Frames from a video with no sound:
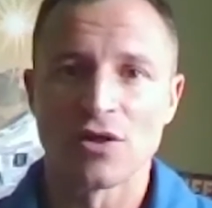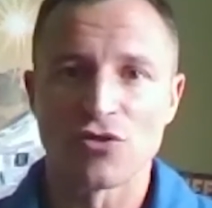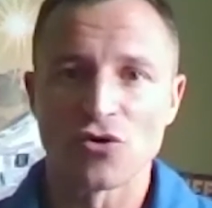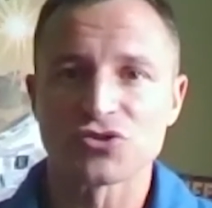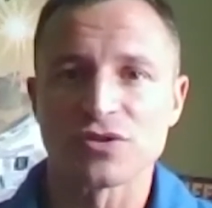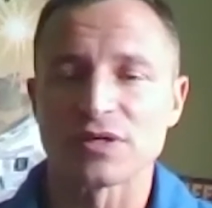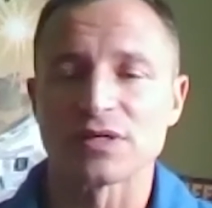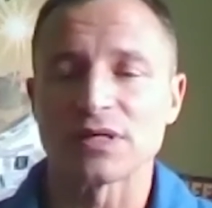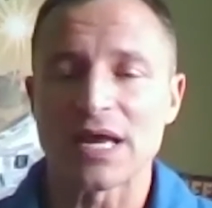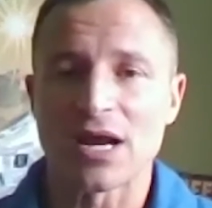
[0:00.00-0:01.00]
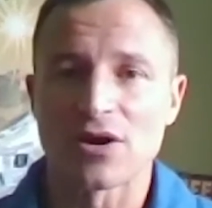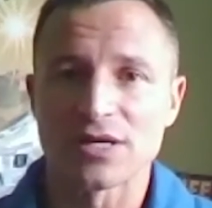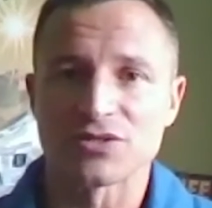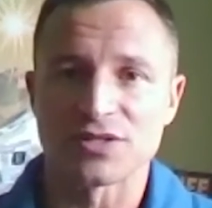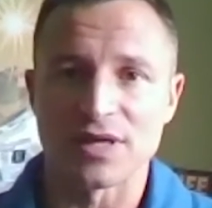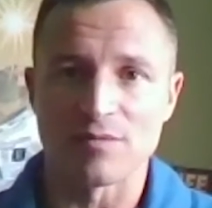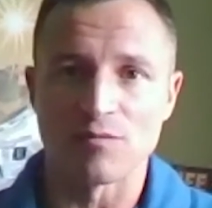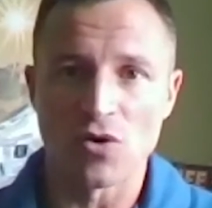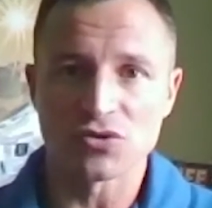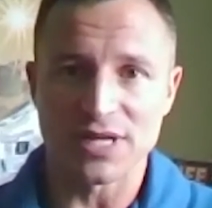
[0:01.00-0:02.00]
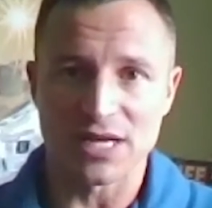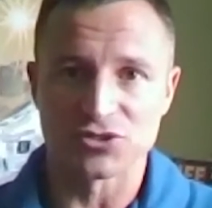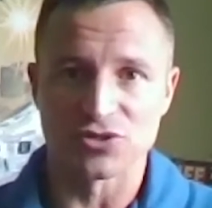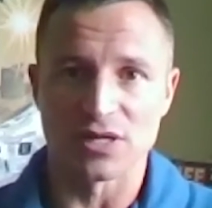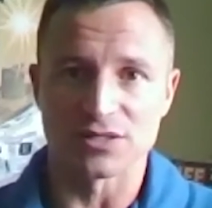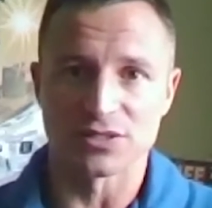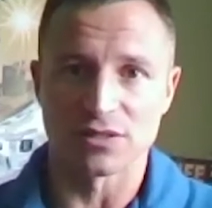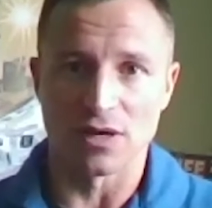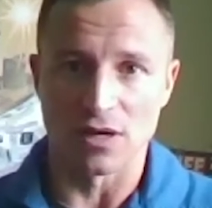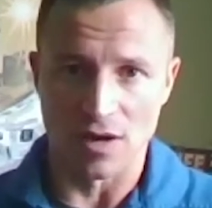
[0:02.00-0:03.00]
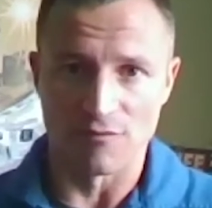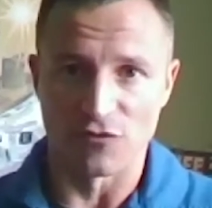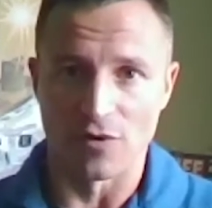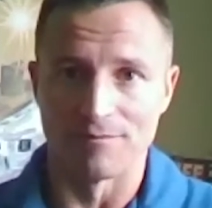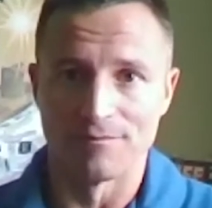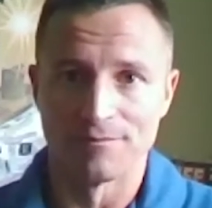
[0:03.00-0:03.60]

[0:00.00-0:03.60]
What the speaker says: those are the areas that most astronauts come from.